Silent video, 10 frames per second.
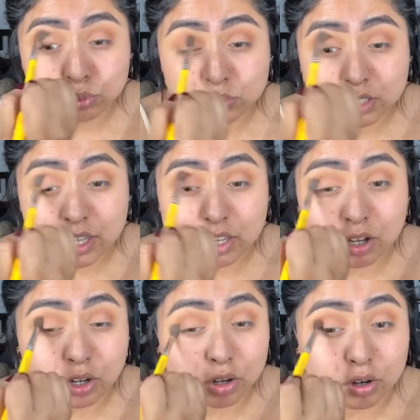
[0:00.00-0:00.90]
like,
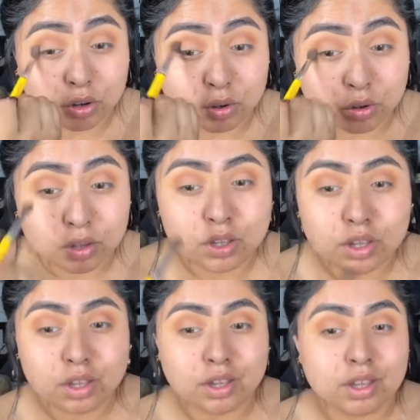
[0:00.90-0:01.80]
girl,
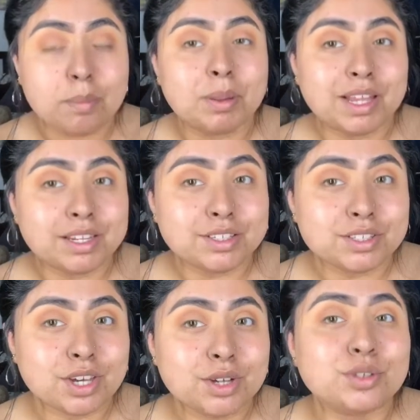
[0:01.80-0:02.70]
your blending
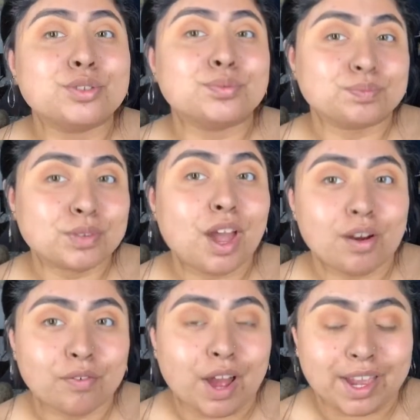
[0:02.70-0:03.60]
skills
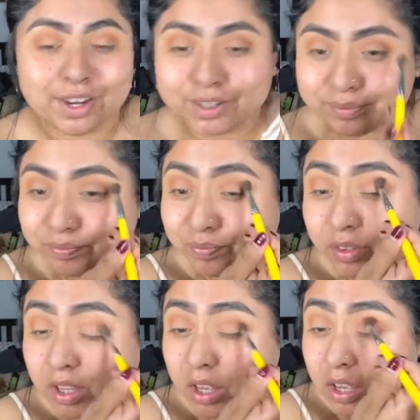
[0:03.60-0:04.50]
are fire.
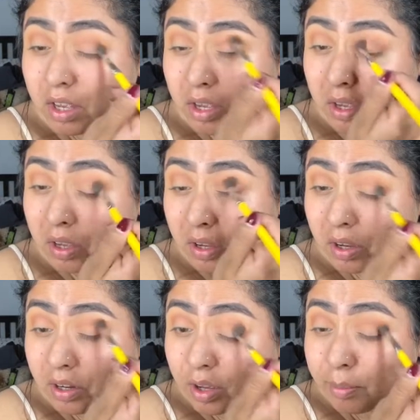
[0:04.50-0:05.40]

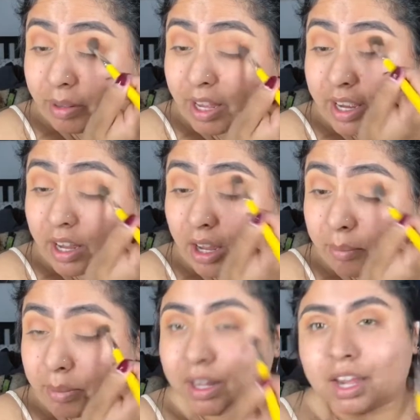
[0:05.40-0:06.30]
You know,
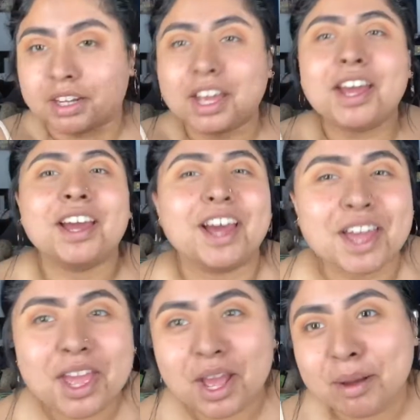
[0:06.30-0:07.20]
blind
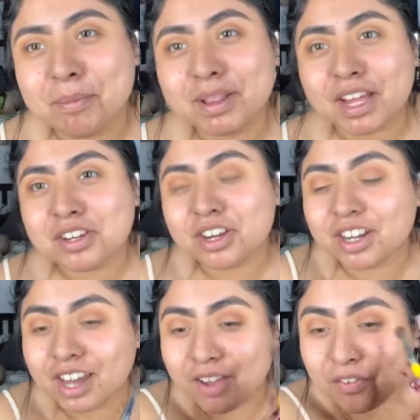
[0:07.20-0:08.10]
blend
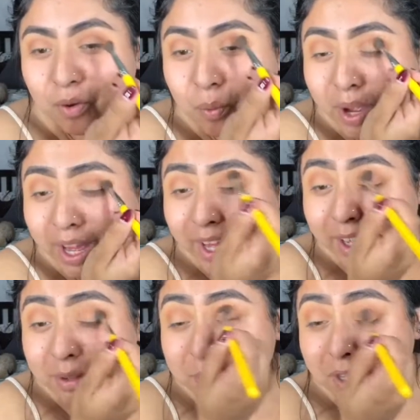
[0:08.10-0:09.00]
your life
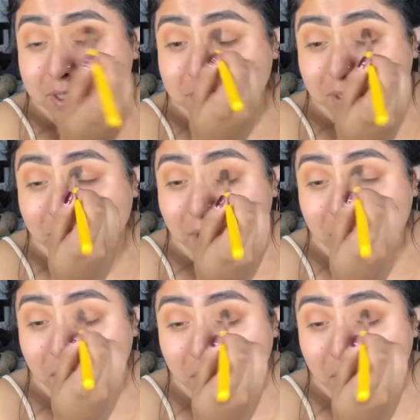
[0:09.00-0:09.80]
away, basically.